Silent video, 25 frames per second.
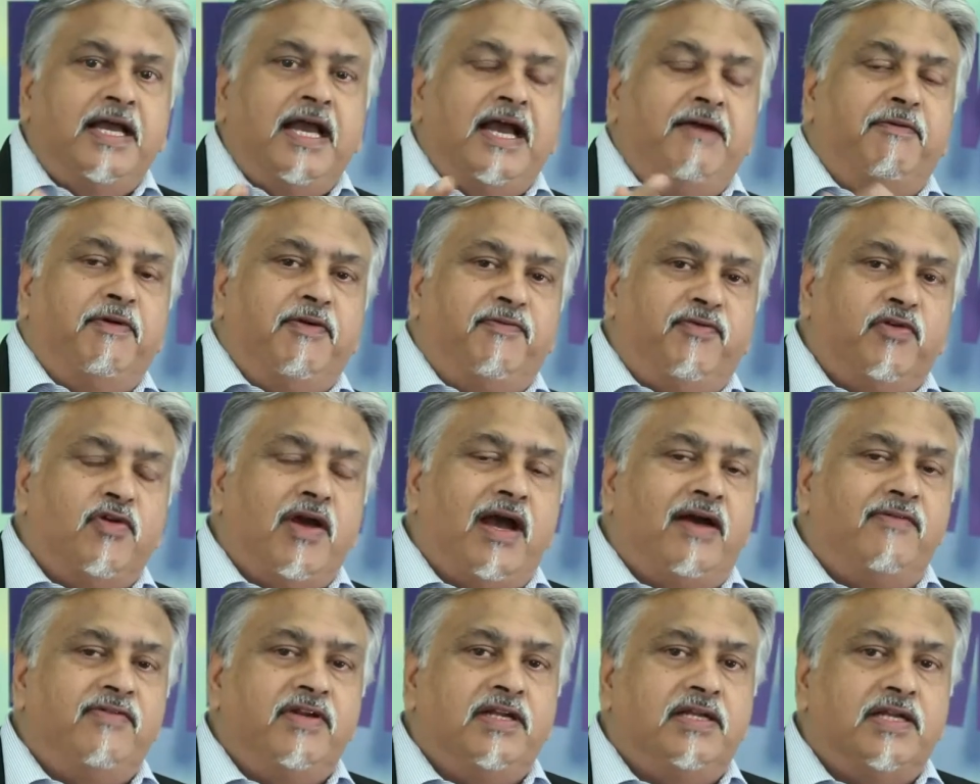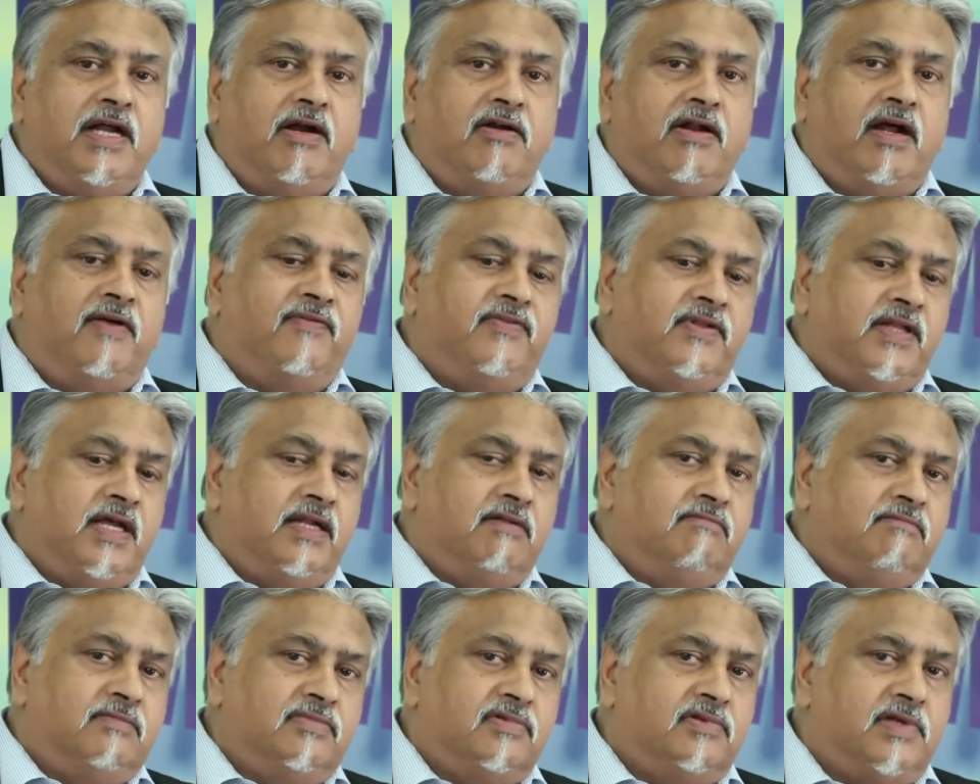But if you have any doubt after
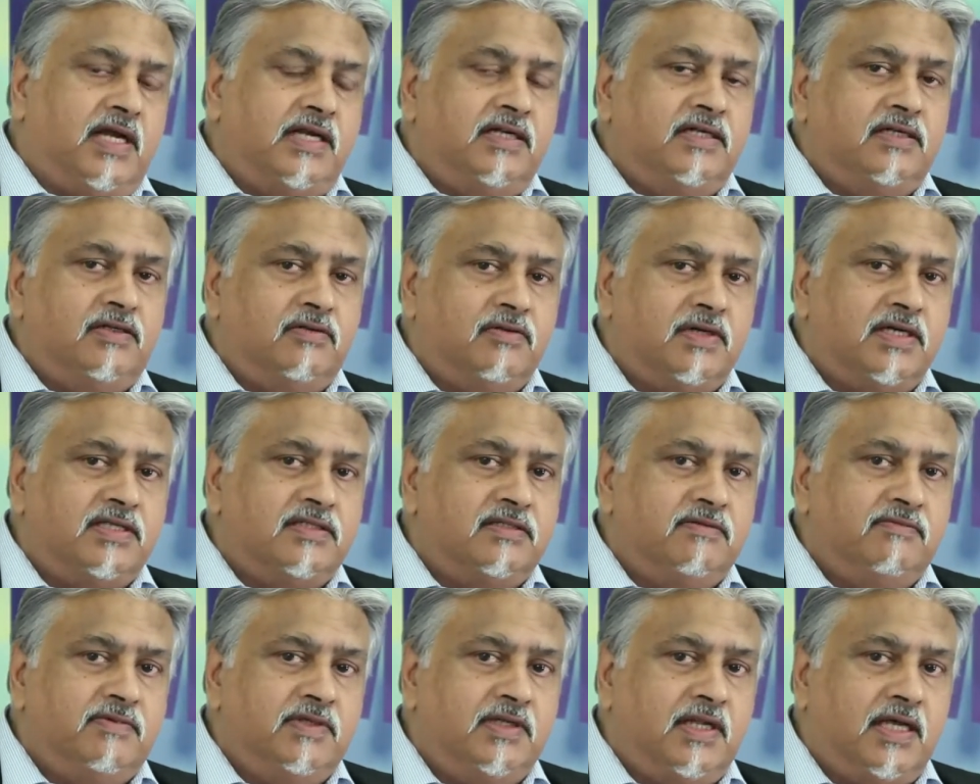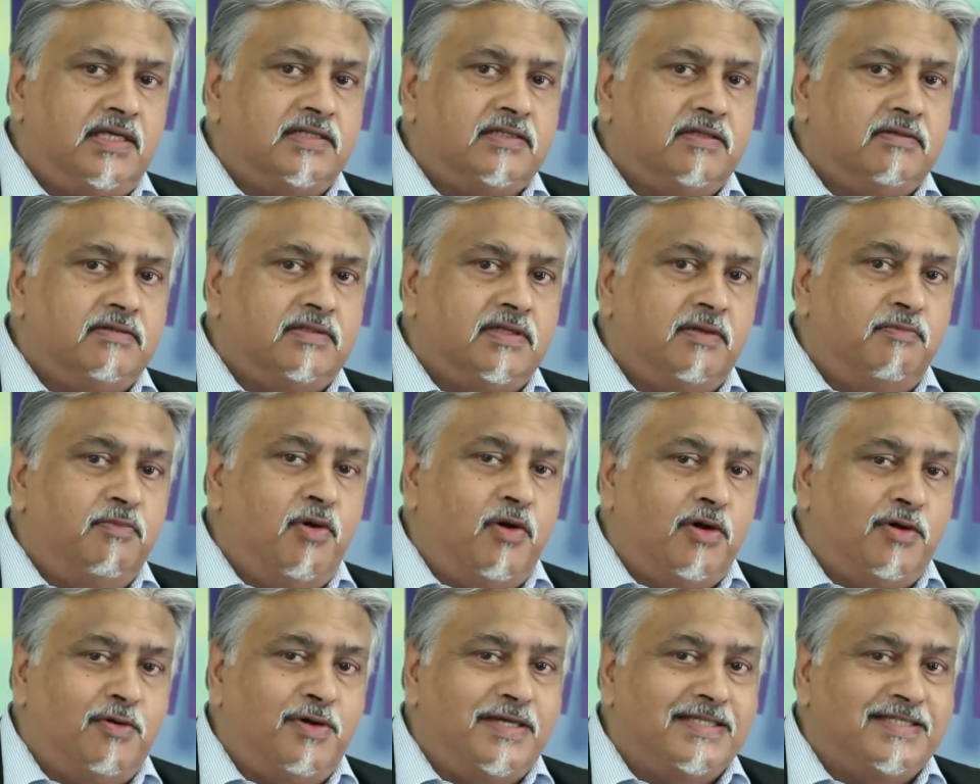that, write into us. We'll ask you some
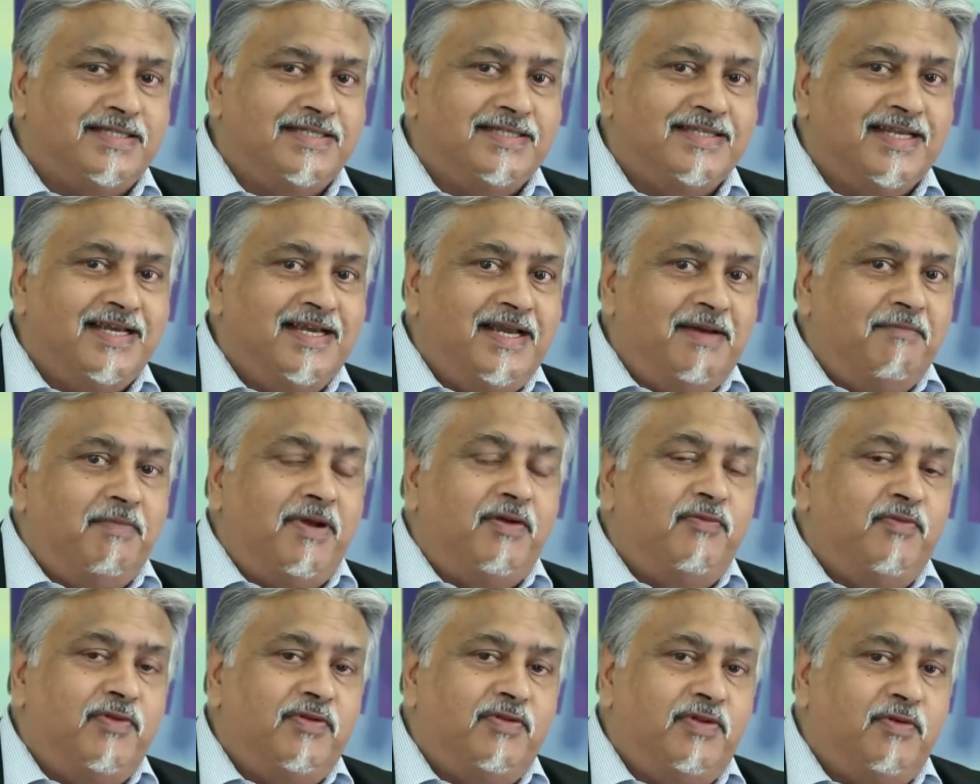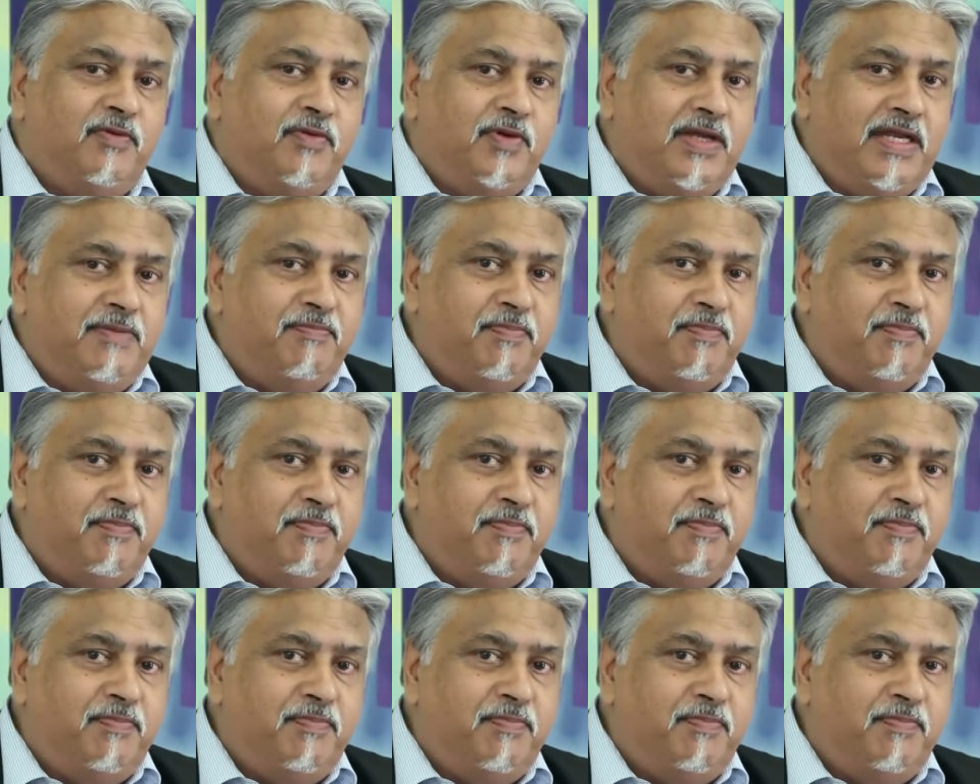more questions. But the